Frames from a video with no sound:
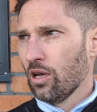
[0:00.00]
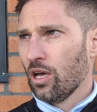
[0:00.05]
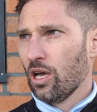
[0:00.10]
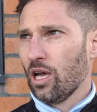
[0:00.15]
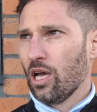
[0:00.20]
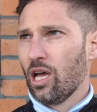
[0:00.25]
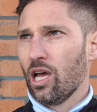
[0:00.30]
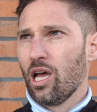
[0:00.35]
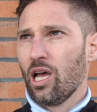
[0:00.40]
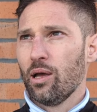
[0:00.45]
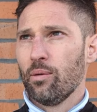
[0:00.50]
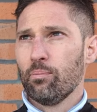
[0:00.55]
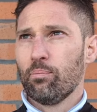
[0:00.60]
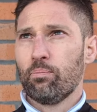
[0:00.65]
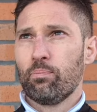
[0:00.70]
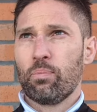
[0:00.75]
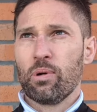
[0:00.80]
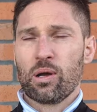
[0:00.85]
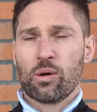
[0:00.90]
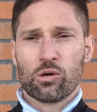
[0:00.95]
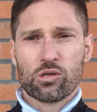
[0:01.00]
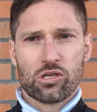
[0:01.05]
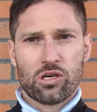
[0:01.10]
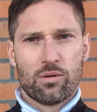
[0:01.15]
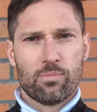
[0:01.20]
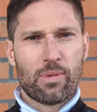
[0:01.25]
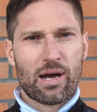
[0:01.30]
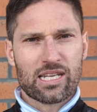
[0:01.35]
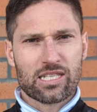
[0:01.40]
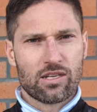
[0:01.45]
but it wasn't
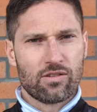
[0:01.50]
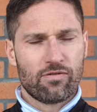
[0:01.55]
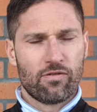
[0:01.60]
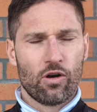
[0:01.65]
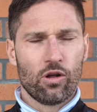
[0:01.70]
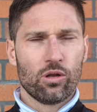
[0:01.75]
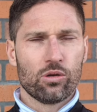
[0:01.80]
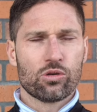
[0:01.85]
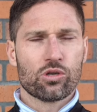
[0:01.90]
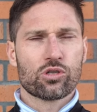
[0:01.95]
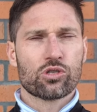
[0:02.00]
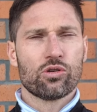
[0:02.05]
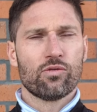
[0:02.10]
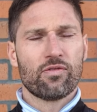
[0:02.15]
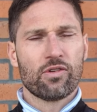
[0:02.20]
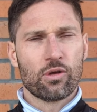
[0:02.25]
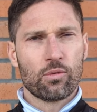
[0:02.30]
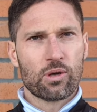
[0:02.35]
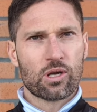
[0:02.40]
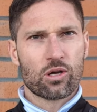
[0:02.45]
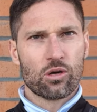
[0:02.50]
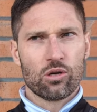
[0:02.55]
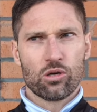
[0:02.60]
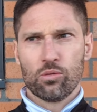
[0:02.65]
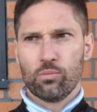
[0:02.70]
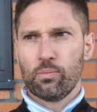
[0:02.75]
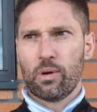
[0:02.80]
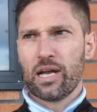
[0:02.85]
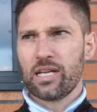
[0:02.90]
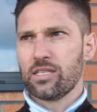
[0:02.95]
a massive fault, it was just something we could have
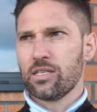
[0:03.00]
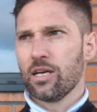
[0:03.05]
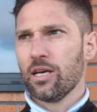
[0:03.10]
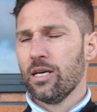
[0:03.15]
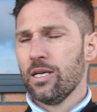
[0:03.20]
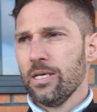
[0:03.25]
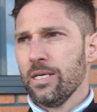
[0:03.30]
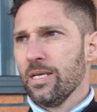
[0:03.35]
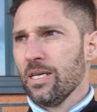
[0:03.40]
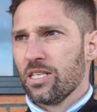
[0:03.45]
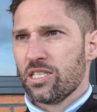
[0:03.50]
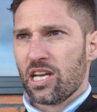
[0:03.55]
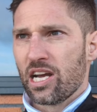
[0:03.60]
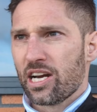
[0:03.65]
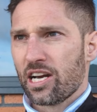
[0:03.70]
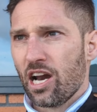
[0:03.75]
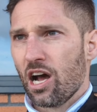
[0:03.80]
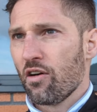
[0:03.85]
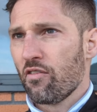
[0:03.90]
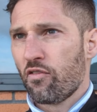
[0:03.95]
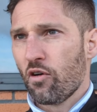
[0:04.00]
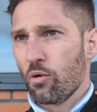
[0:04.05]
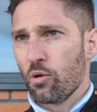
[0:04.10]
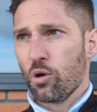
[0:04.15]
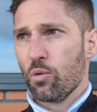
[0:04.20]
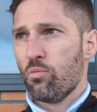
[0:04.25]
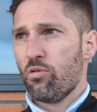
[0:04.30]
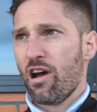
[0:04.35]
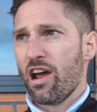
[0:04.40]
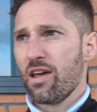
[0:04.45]
done better. Second half, I thought we
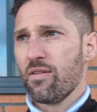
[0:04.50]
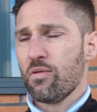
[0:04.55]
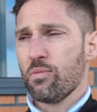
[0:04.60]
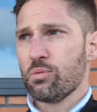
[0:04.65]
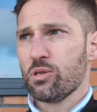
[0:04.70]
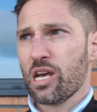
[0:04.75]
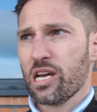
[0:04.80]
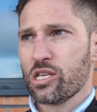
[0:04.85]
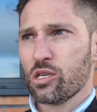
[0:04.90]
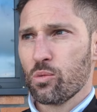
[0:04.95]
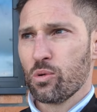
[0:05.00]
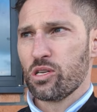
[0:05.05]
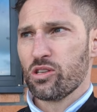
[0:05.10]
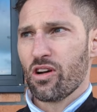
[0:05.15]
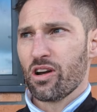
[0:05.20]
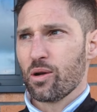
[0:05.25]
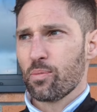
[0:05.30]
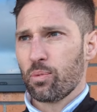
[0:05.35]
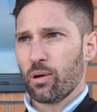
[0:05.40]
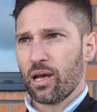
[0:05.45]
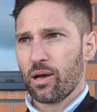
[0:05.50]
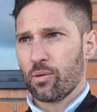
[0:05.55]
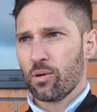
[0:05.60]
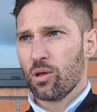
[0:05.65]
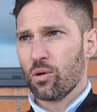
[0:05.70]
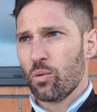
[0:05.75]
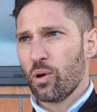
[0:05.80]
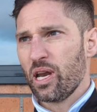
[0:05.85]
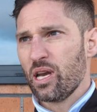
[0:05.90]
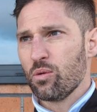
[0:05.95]
were brave in possession, we tried to play with
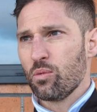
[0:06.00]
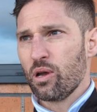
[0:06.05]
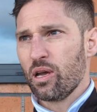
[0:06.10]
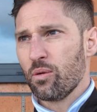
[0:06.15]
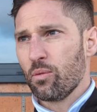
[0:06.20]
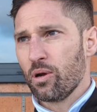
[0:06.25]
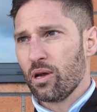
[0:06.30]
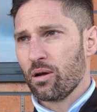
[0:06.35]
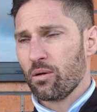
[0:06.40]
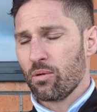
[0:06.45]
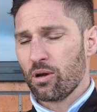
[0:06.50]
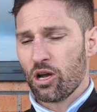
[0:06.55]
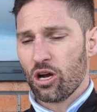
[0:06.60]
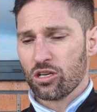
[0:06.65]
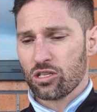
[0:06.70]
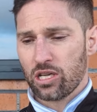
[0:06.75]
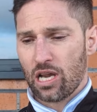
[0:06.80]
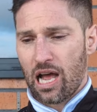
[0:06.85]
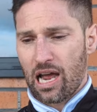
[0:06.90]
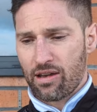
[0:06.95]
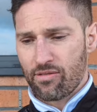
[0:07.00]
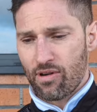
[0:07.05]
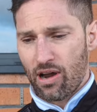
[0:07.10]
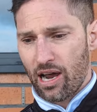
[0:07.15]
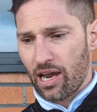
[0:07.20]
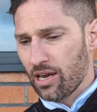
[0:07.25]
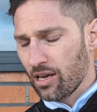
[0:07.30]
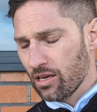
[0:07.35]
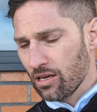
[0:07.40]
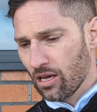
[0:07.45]
a win, we got his line
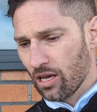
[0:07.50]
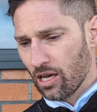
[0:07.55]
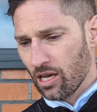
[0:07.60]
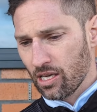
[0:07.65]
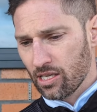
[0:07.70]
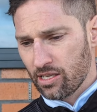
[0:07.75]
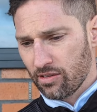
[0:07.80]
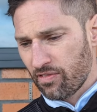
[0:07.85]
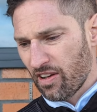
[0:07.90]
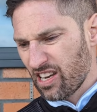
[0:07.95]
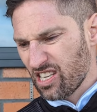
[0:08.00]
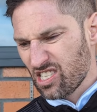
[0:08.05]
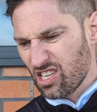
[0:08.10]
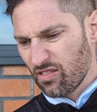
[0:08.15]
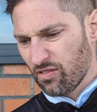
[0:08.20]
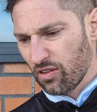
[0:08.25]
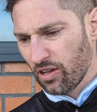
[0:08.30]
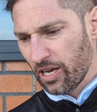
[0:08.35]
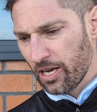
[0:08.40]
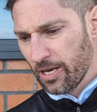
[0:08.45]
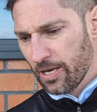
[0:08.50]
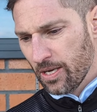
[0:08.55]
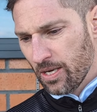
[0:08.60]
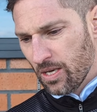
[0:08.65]
right defensively,